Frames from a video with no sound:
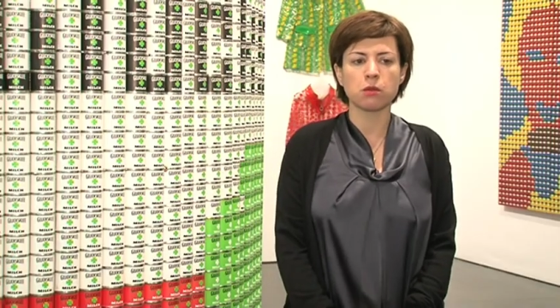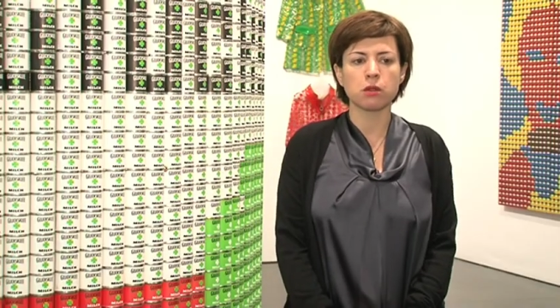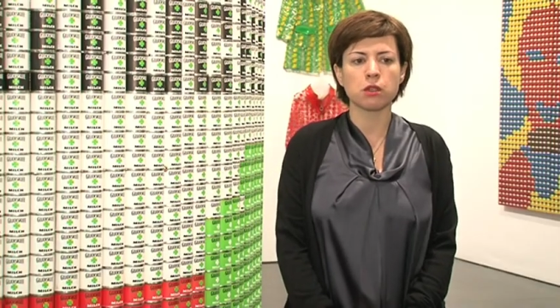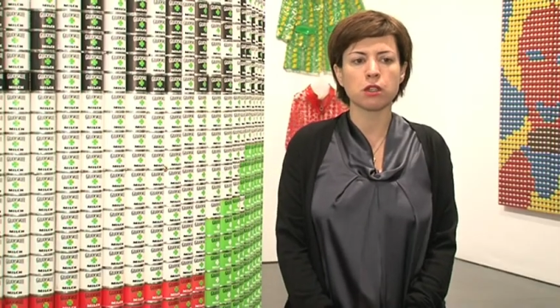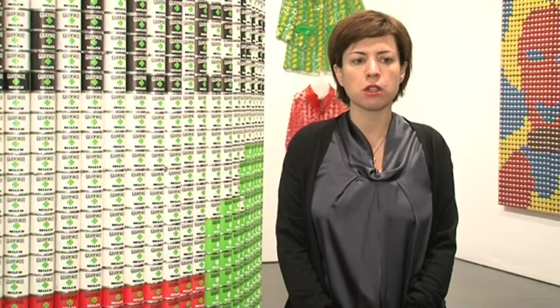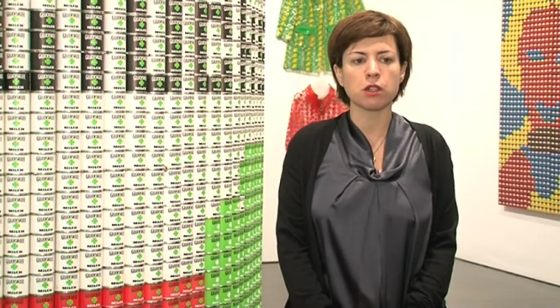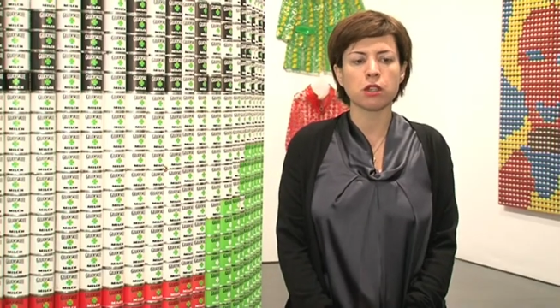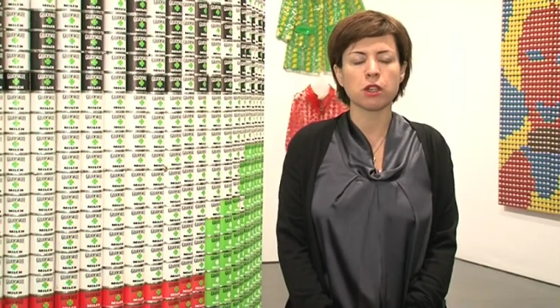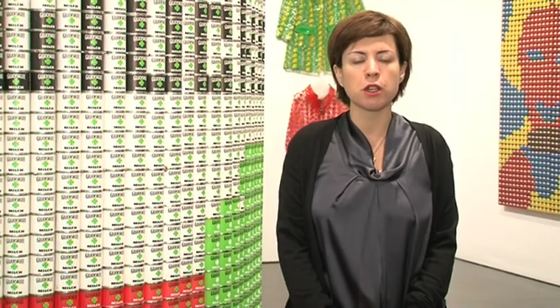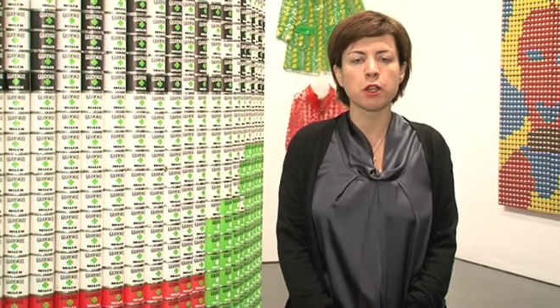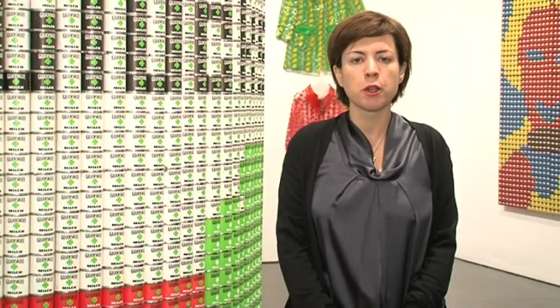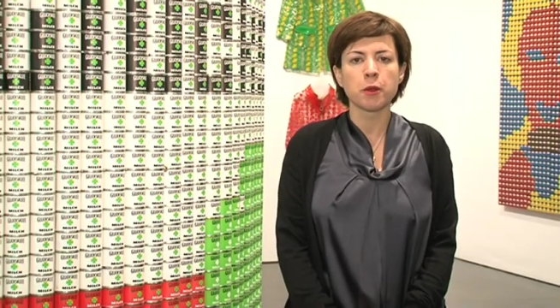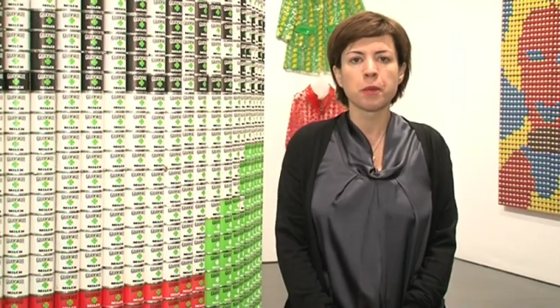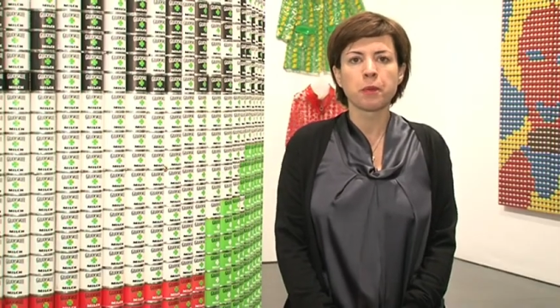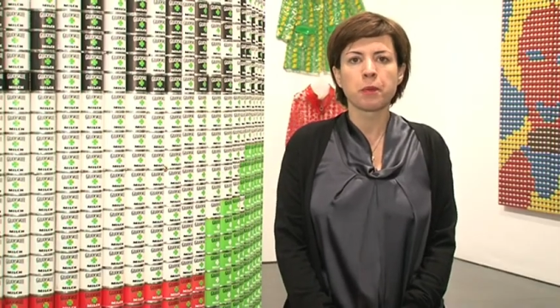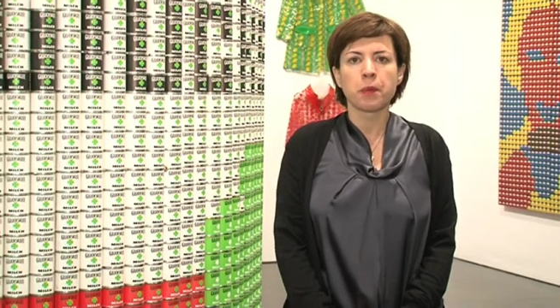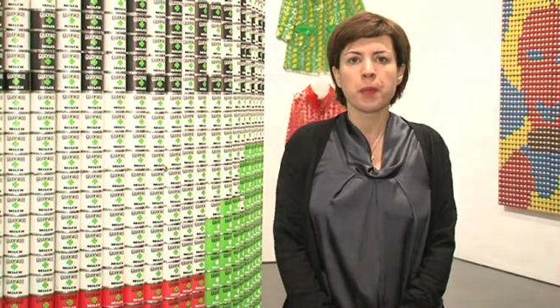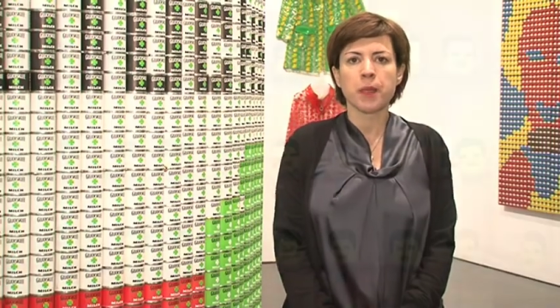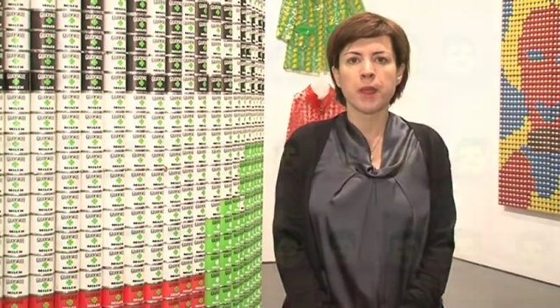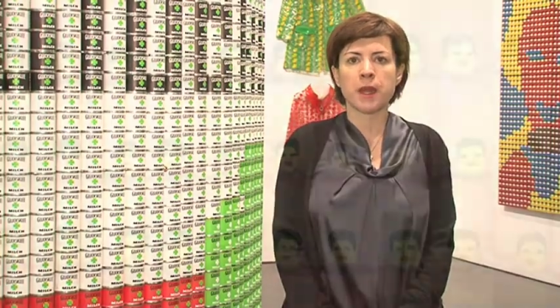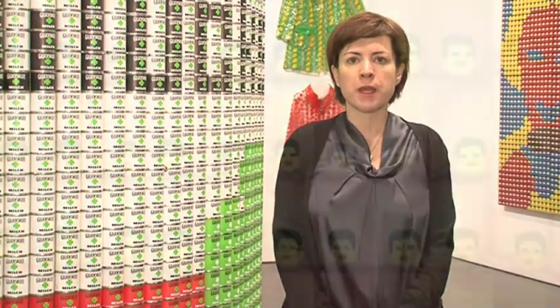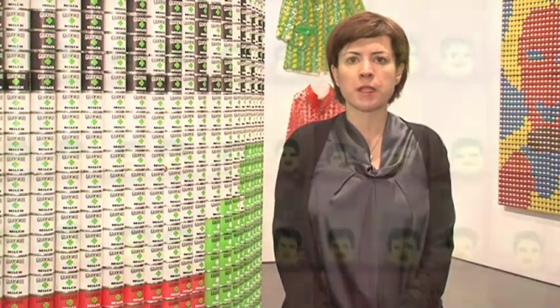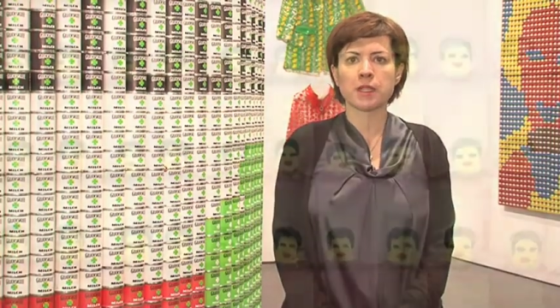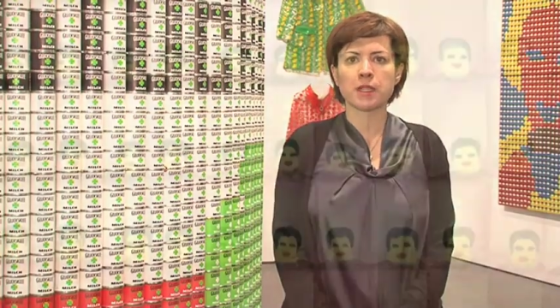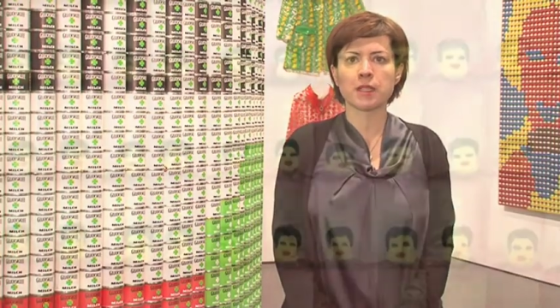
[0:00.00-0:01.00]
work.
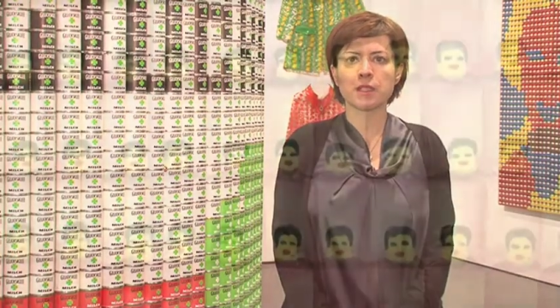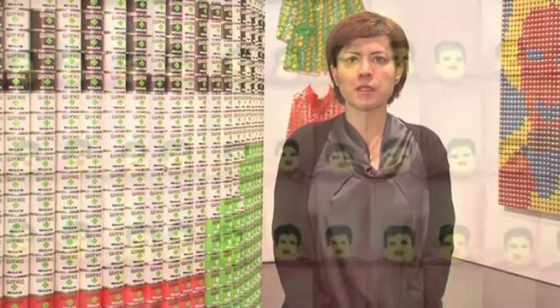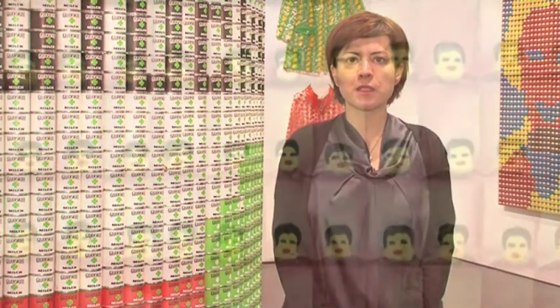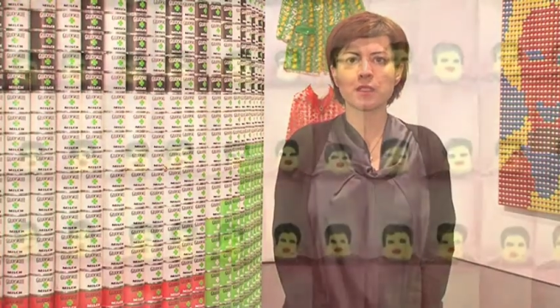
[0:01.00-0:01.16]
As I